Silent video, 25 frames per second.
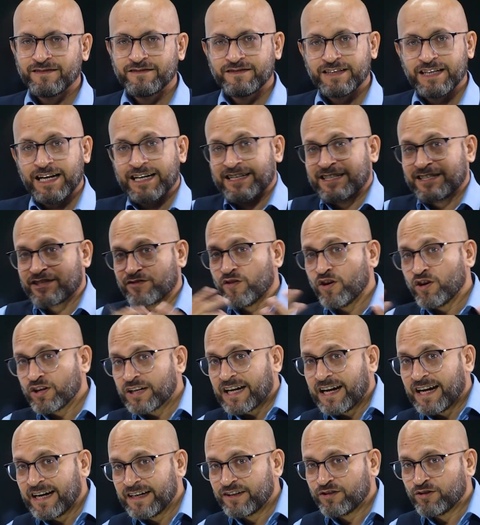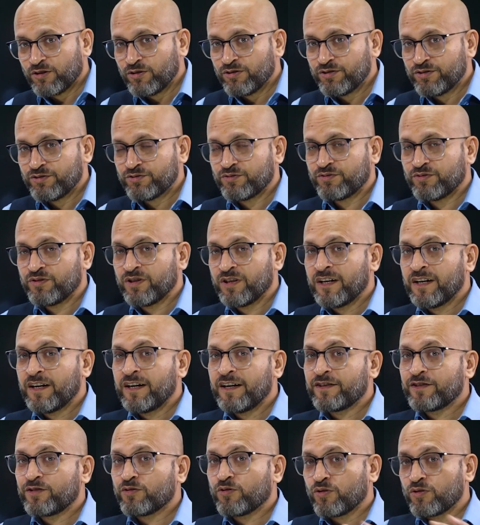That is what I told you.
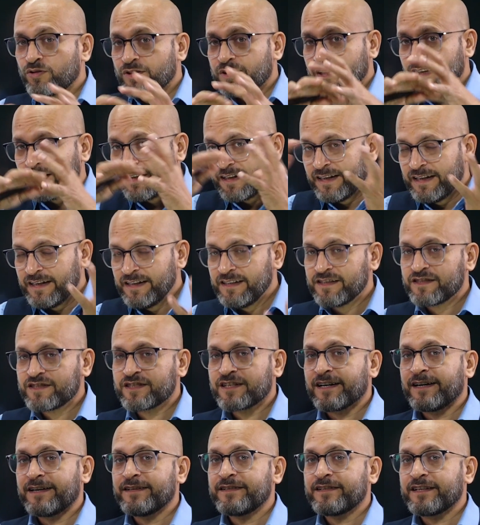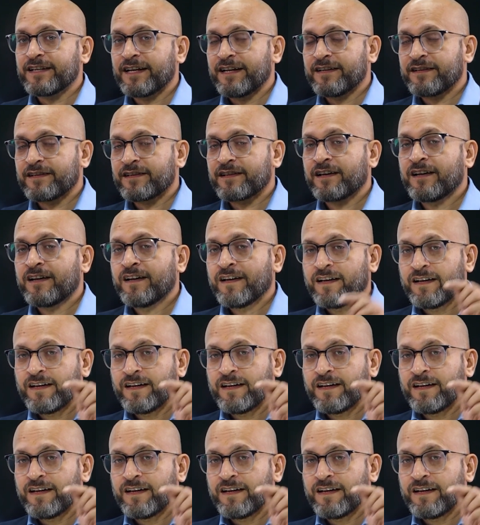Total heat content